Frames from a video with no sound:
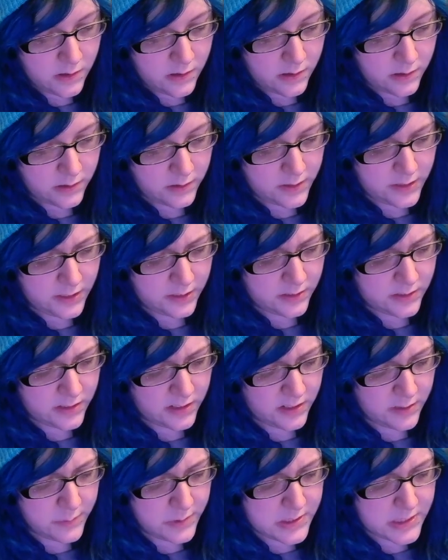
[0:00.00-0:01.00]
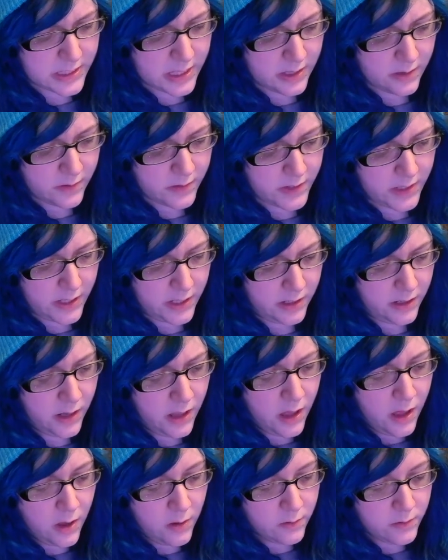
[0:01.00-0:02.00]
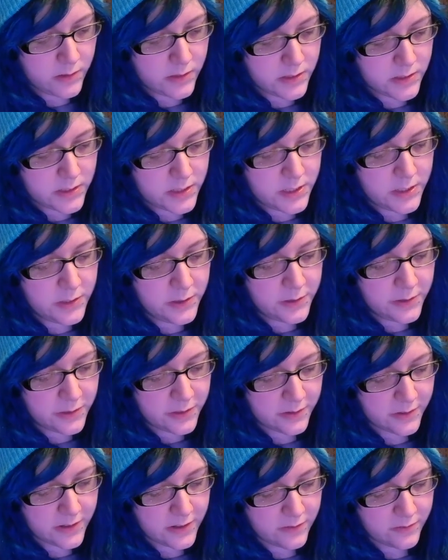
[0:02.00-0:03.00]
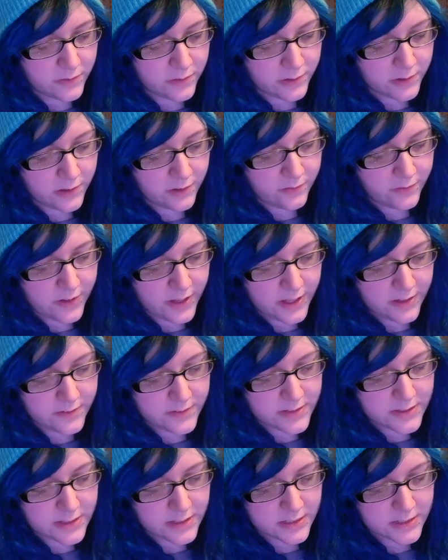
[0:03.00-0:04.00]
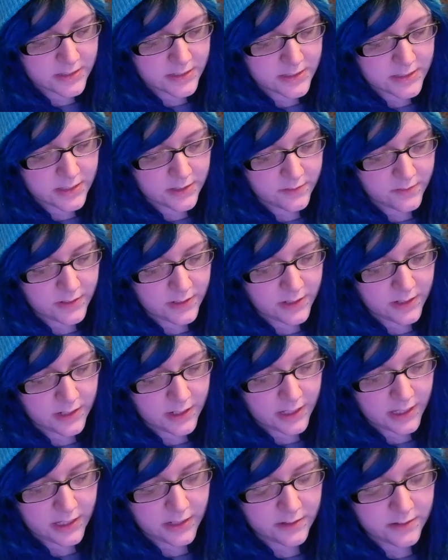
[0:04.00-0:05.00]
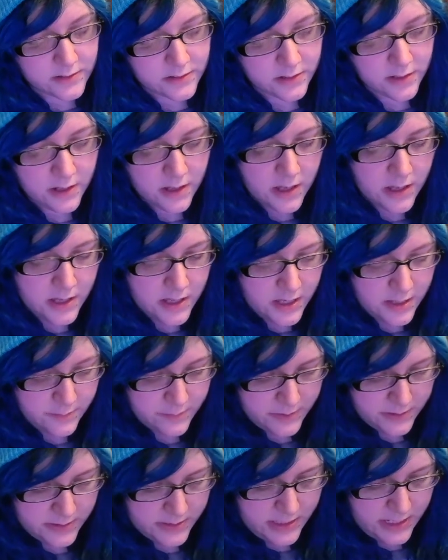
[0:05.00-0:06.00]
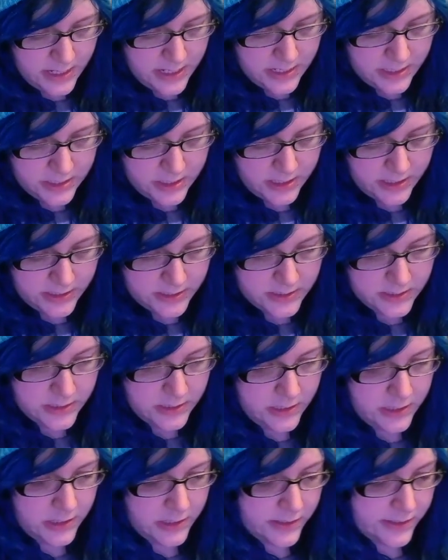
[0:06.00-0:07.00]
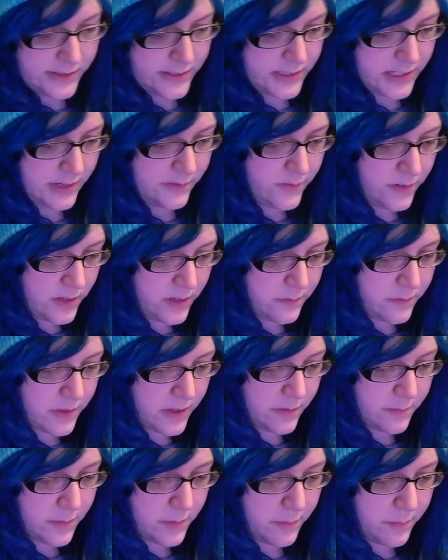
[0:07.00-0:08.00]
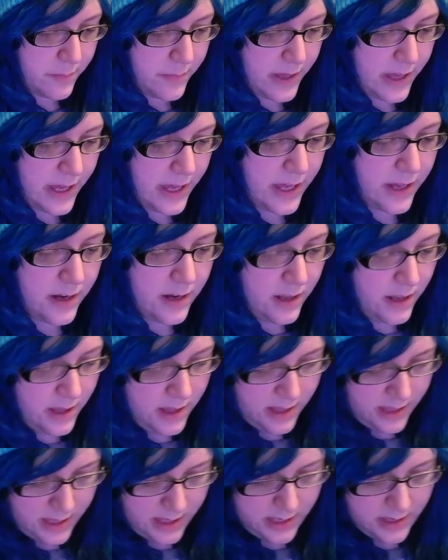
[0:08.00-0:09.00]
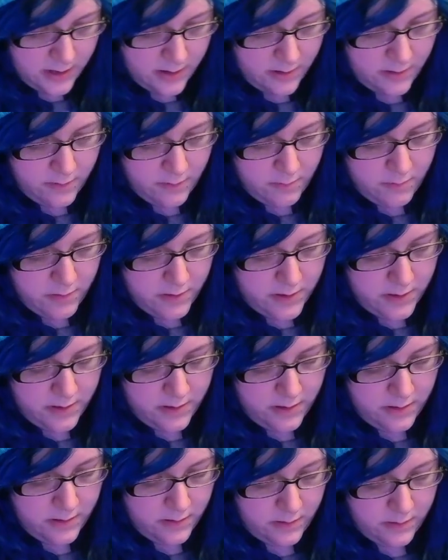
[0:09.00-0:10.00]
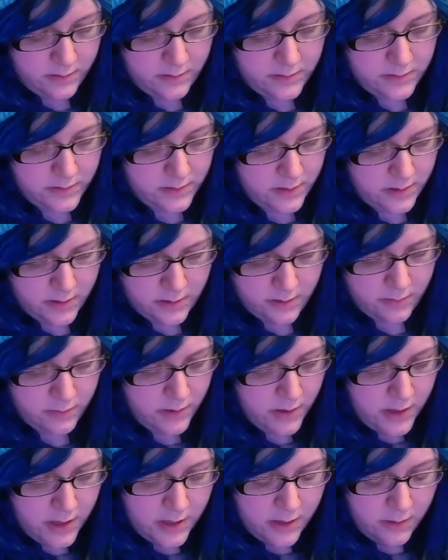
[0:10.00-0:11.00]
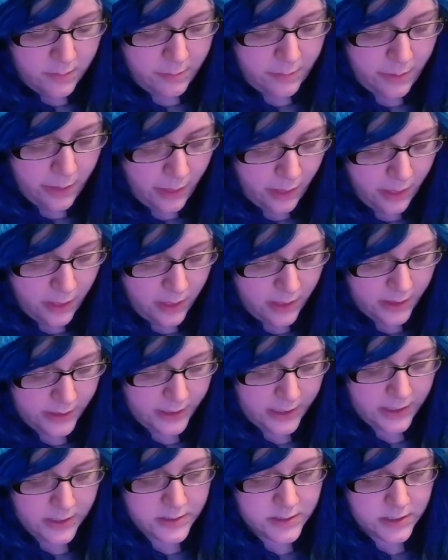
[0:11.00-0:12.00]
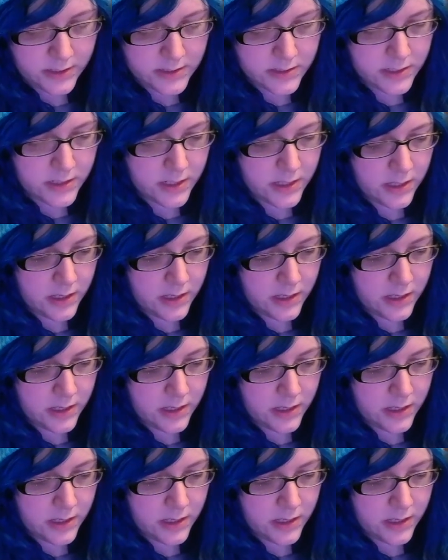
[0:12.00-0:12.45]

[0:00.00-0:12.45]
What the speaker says: I think. Did I miscount that? 1, 2, 3, 4, 5, 6, 7, 8. Yep, there's 8 shades in here. 7 of them are matte, and one, no, I can't talk today.